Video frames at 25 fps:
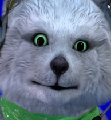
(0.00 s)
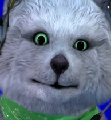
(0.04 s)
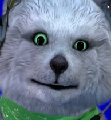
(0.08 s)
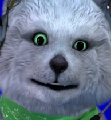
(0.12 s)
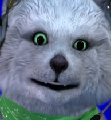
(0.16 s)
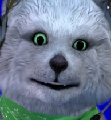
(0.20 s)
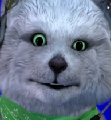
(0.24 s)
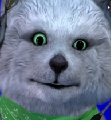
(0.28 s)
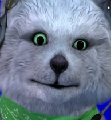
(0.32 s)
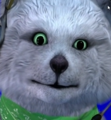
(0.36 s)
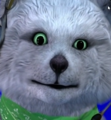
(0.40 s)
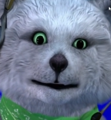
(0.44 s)

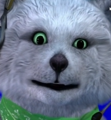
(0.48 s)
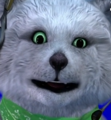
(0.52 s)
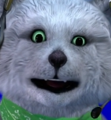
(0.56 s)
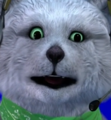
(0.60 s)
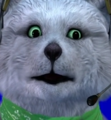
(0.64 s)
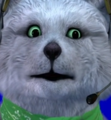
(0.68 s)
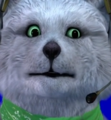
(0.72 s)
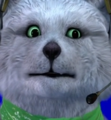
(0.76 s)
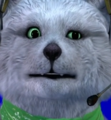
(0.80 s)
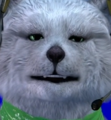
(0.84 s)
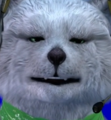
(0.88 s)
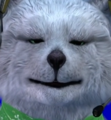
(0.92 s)
do
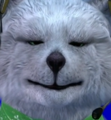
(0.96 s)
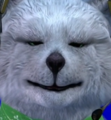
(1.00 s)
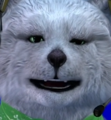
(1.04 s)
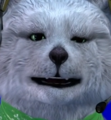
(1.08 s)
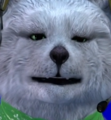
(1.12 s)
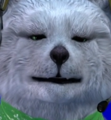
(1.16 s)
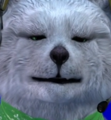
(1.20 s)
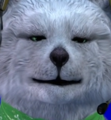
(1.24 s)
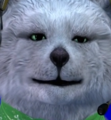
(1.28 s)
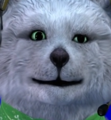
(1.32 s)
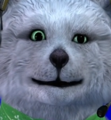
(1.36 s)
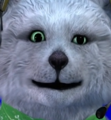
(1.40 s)
their
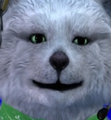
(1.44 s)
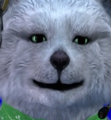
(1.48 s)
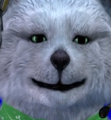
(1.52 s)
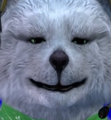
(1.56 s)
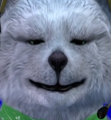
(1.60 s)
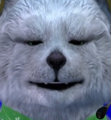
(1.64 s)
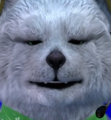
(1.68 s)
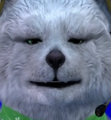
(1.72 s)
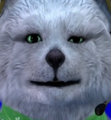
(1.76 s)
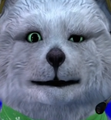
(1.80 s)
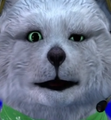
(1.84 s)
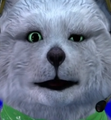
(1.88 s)
streaming and everything,
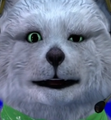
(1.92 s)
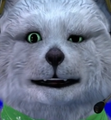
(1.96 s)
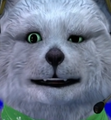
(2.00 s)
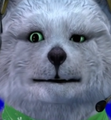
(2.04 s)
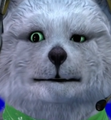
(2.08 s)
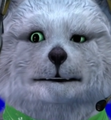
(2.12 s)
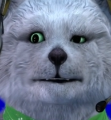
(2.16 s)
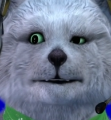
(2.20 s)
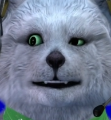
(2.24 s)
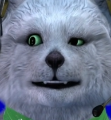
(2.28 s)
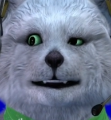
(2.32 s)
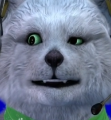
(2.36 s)
but green
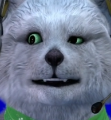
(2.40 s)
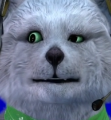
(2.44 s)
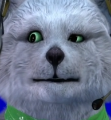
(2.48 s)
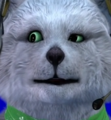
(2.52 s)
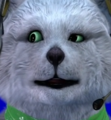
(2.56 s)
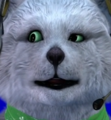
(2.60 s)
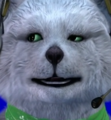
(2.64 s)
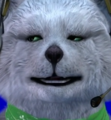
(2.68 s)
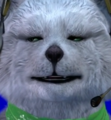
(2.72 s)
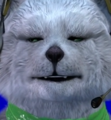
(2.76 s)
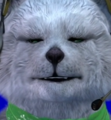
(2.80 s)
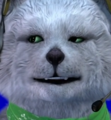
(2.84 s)
screens
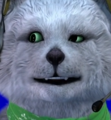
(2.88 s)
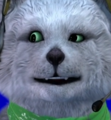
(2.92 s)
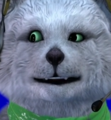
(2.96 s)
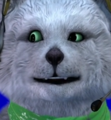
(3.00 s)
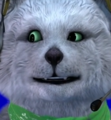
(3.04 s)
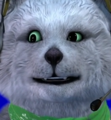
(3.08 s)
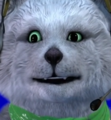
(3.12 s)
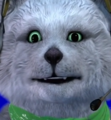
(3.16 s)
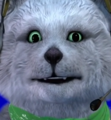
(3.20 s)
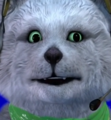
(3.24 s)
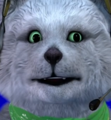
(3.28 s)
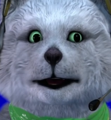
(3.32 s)
allow you
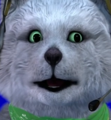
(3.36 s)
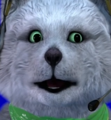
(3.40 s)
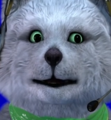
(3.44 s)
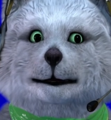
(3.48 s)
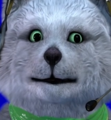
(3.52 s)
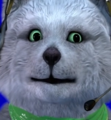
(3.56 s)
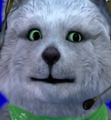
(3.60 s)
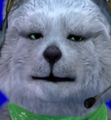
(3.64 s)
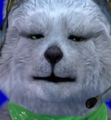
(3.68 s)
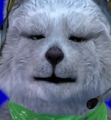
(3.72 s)
to